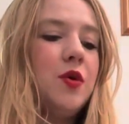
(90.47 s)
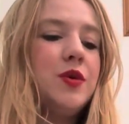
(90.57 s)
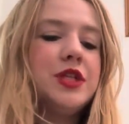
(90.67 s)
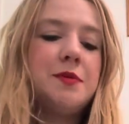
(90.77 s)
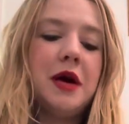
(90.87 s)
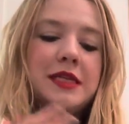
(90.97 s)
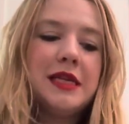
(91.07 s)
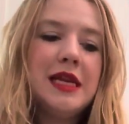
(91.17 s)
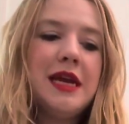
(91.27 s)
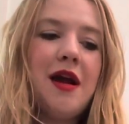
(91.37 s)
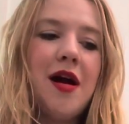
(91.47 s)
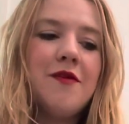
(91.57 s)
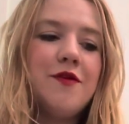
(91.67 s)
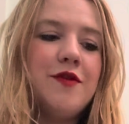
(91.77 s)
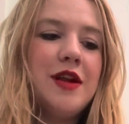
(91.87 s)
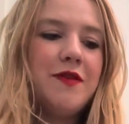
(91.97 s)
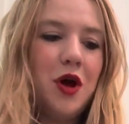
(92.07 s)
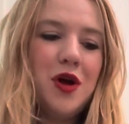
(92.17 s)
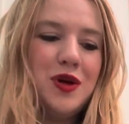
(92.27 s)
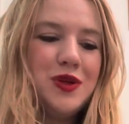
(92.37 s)
which personally I've never
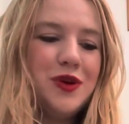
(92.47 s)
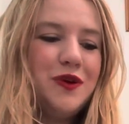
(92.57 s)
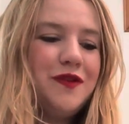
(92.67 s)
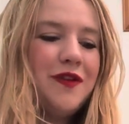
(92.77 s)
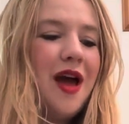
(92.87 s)
heard of,